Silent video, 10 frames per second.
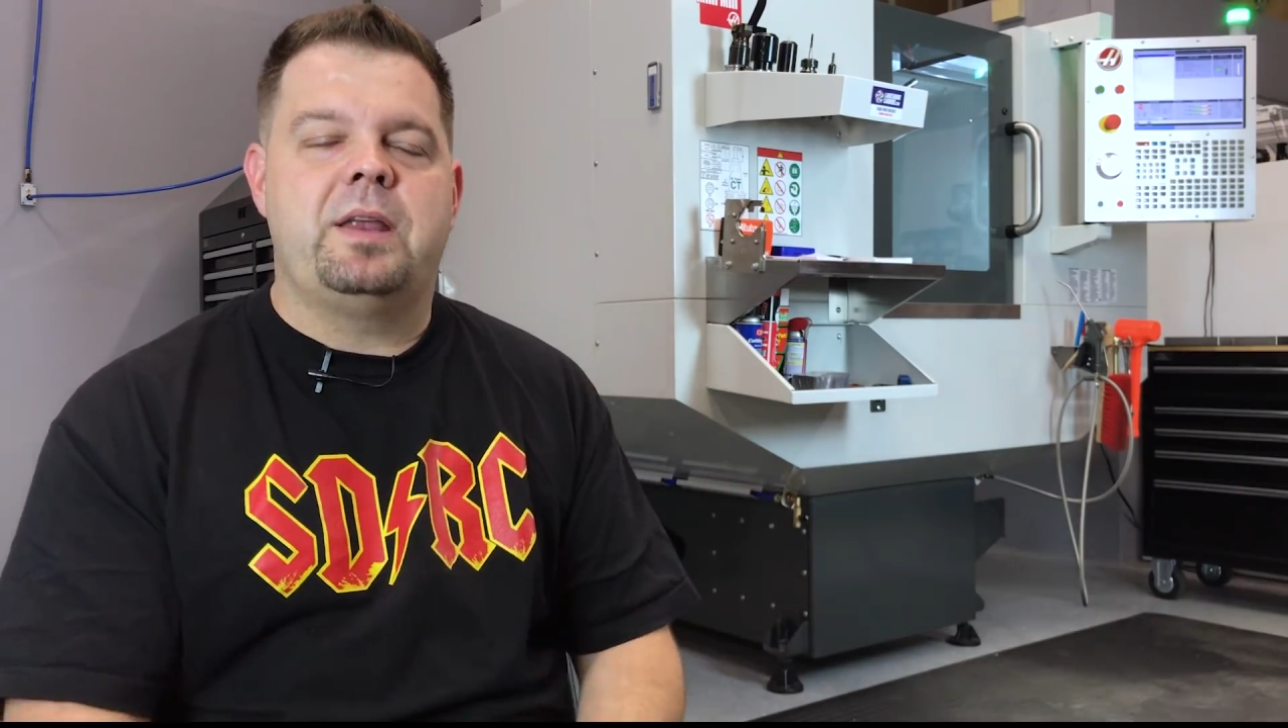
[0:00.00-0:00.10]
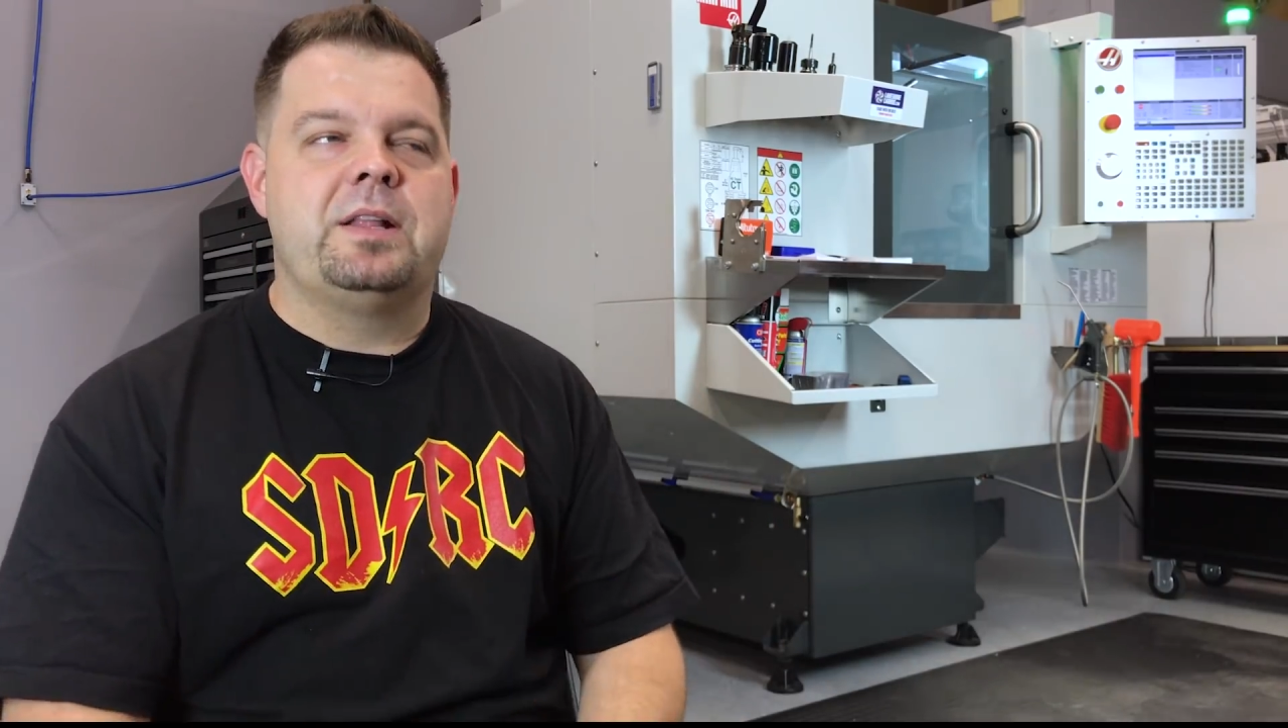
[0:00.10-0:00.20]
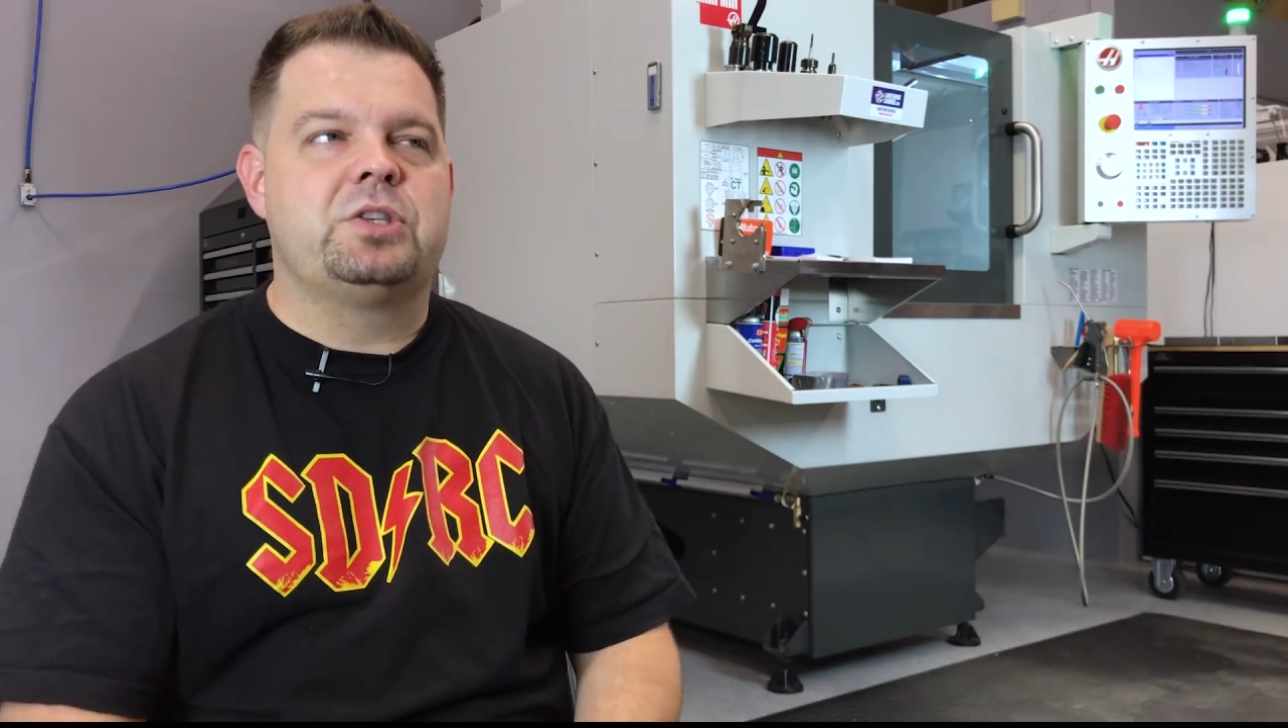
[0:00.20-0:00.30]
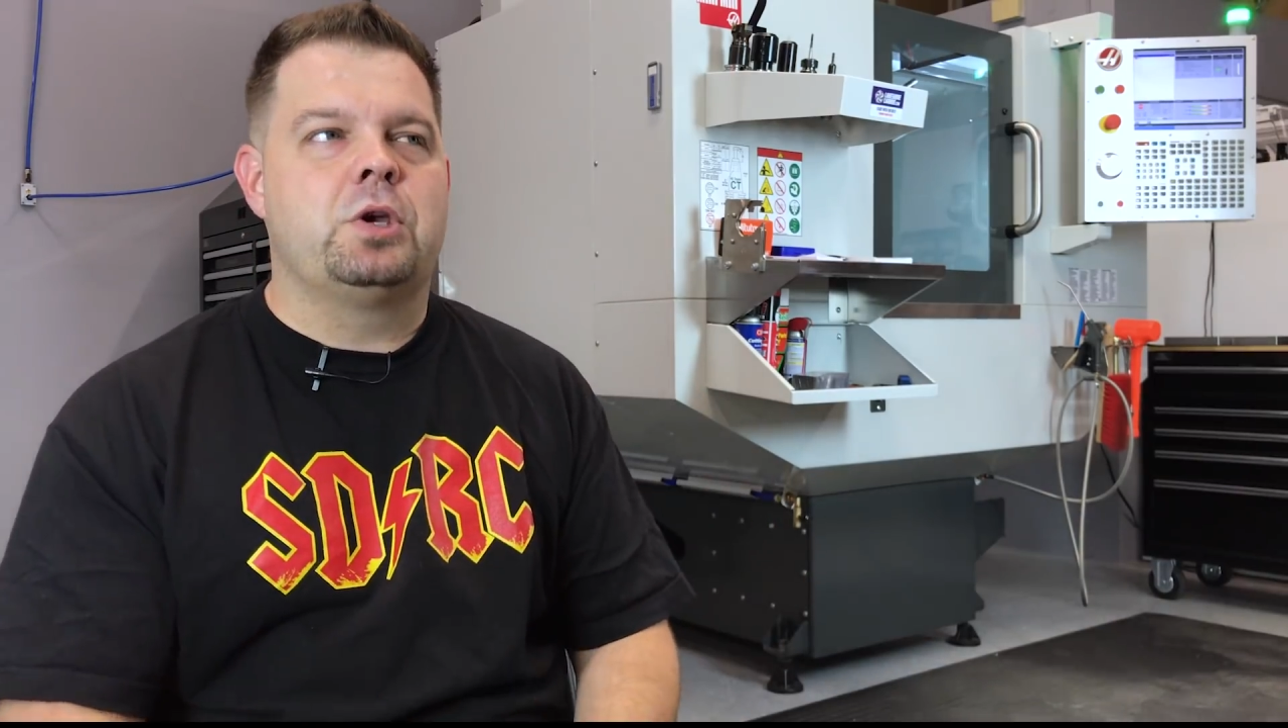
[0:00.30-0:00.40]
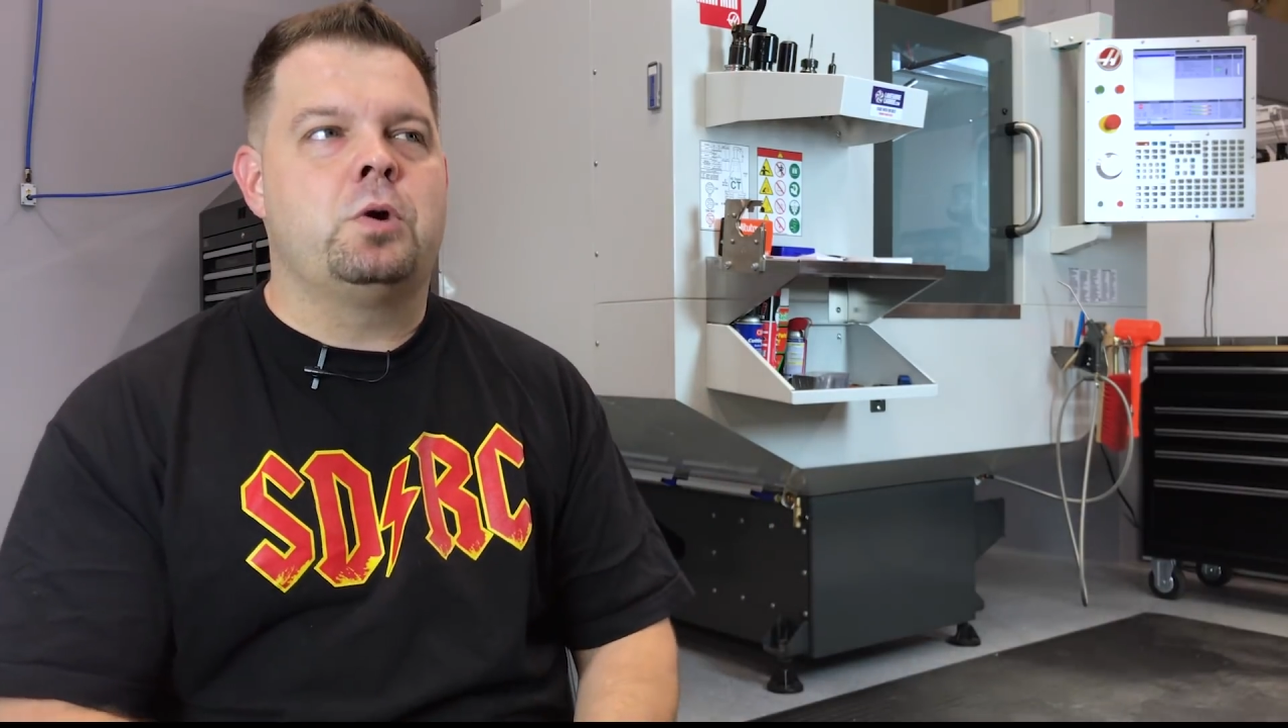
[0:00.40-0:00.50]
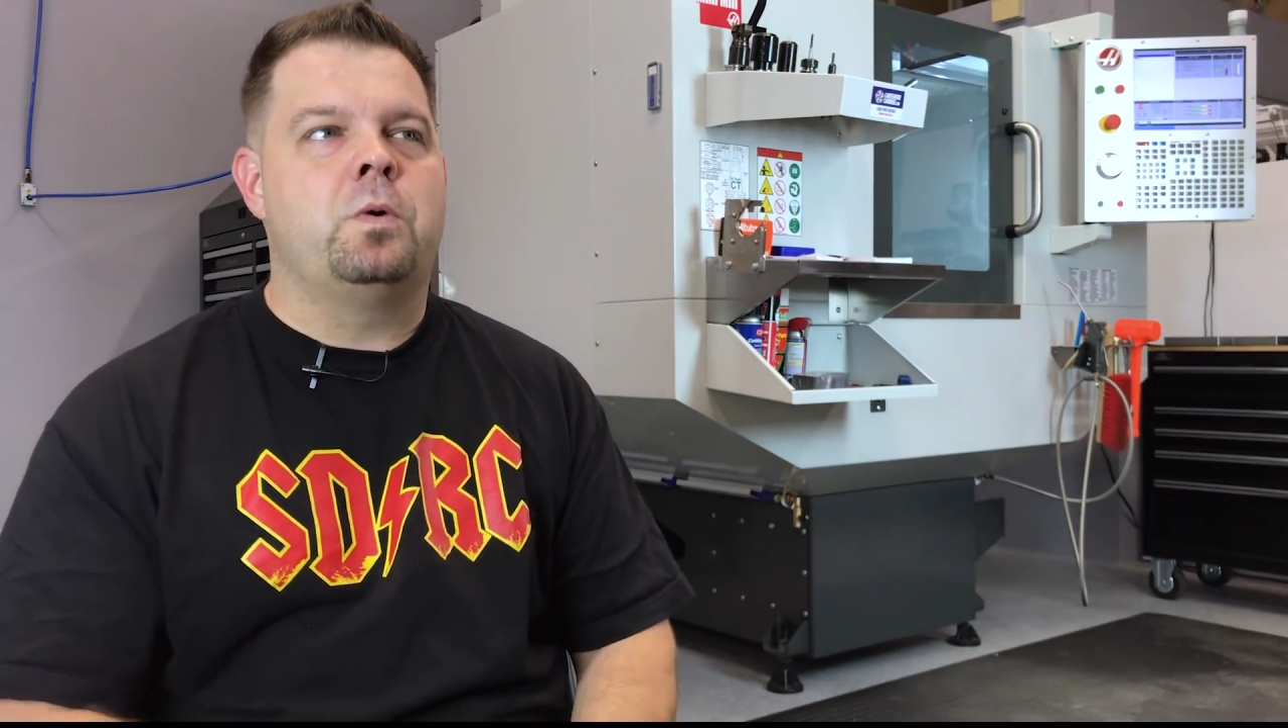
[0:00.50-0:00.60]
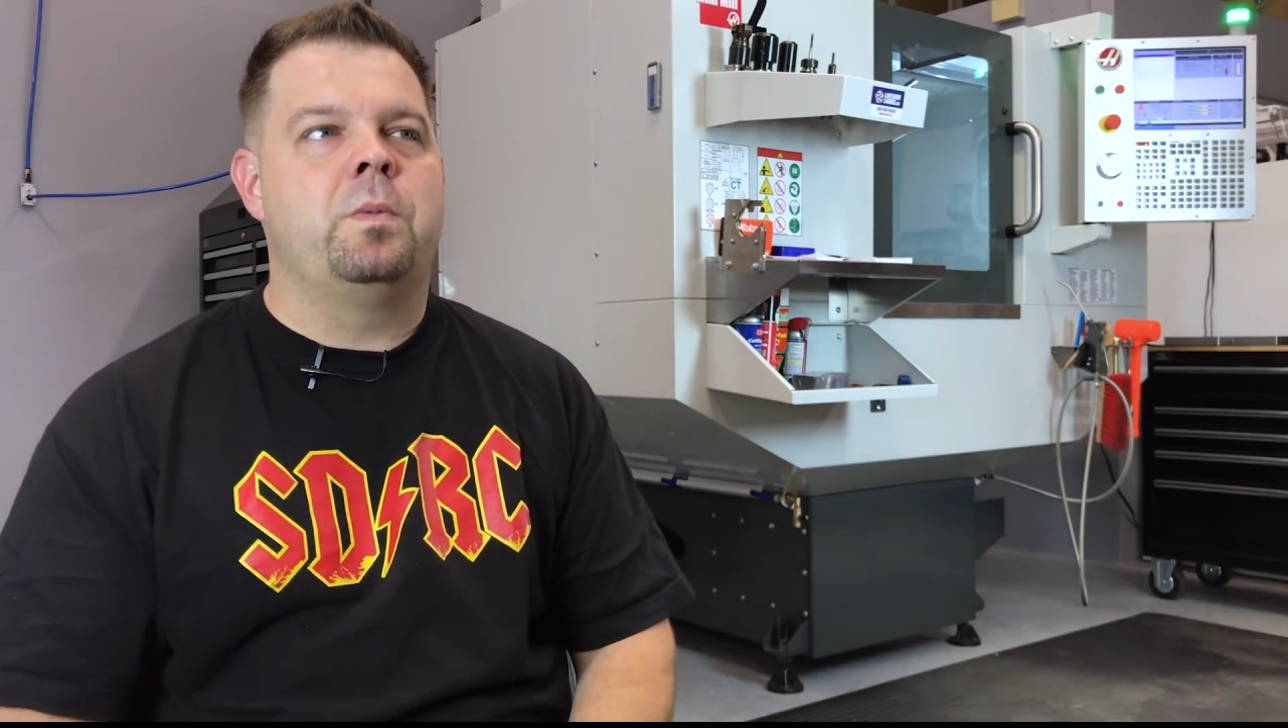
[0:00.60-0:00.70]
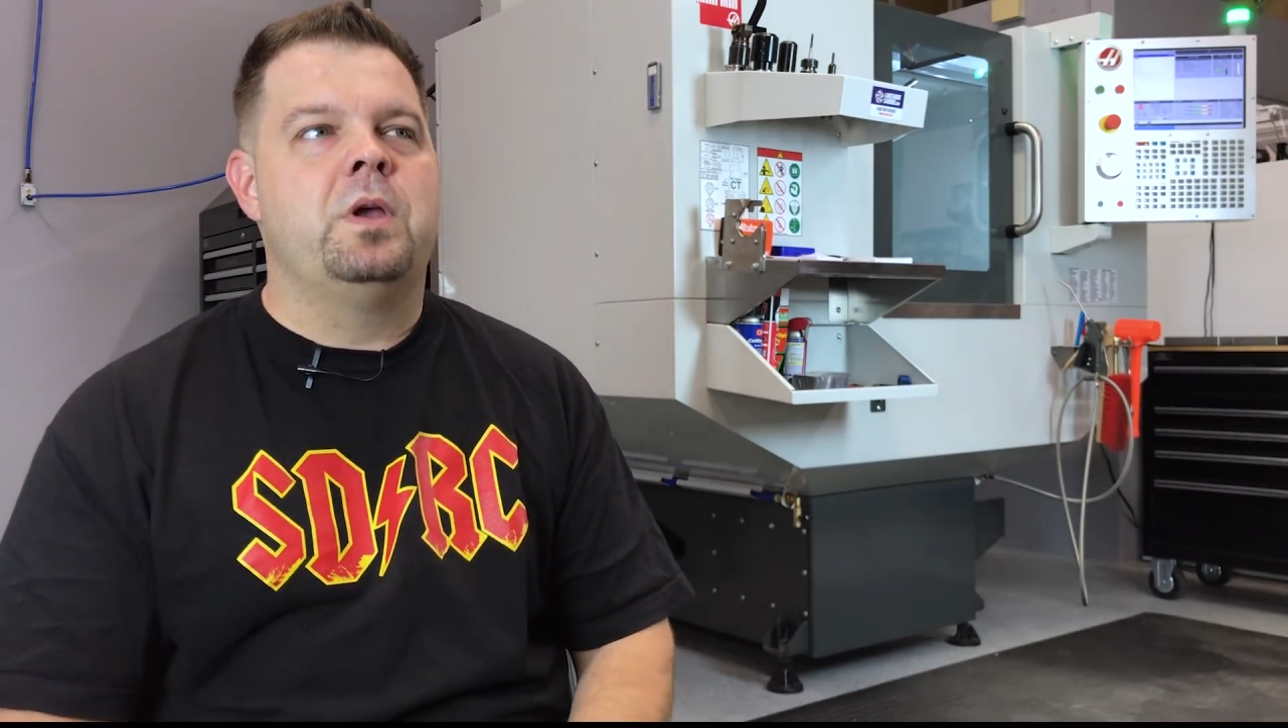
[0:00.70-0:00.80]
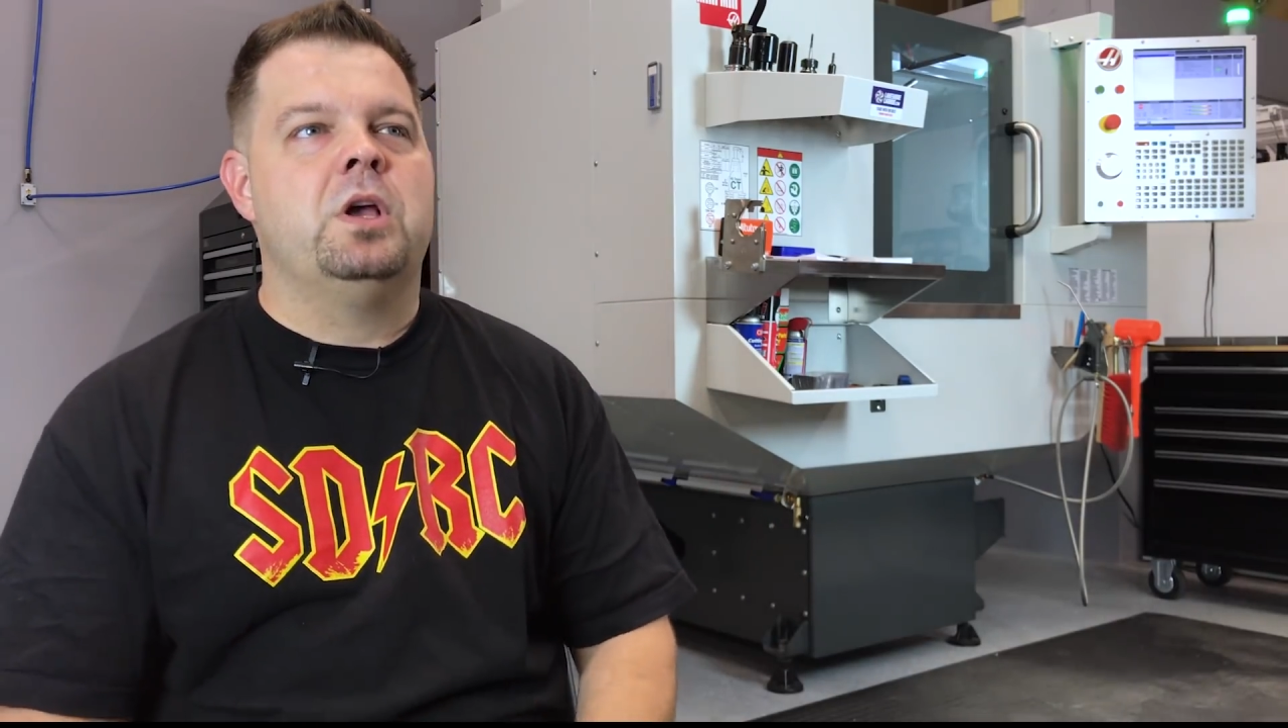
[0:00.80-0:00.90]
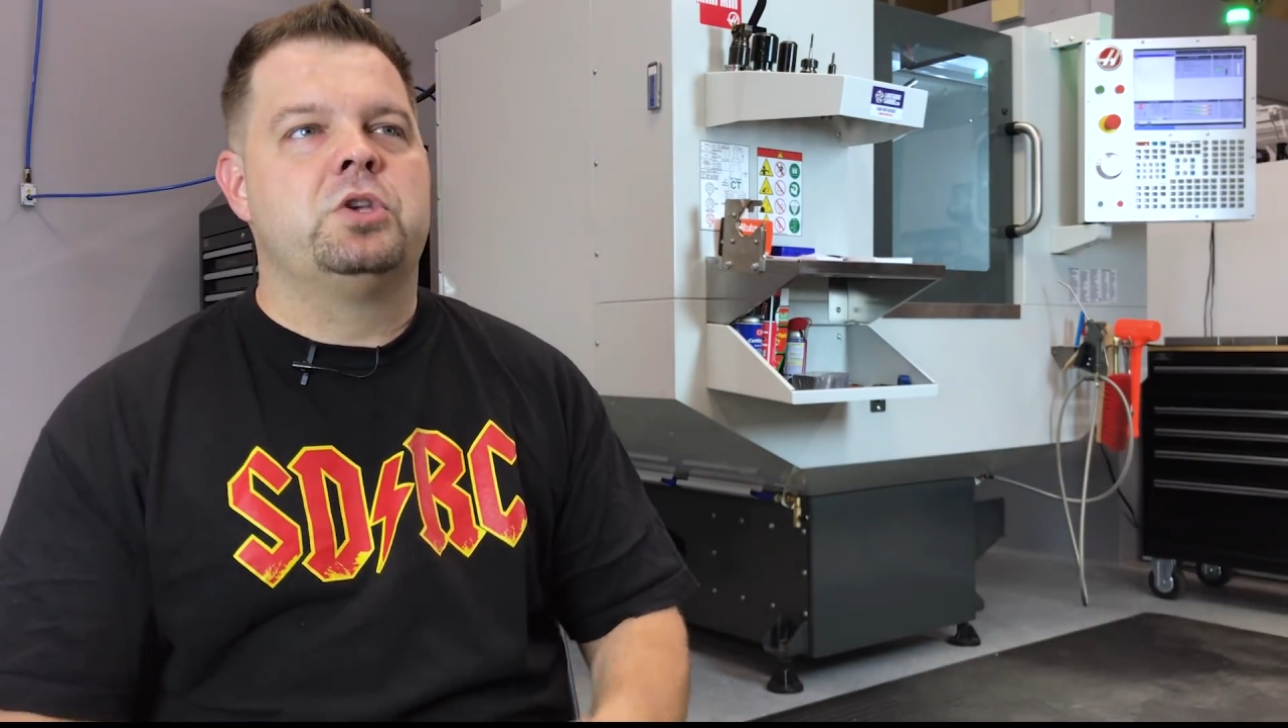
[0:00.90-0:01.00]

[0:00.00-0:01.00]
And so,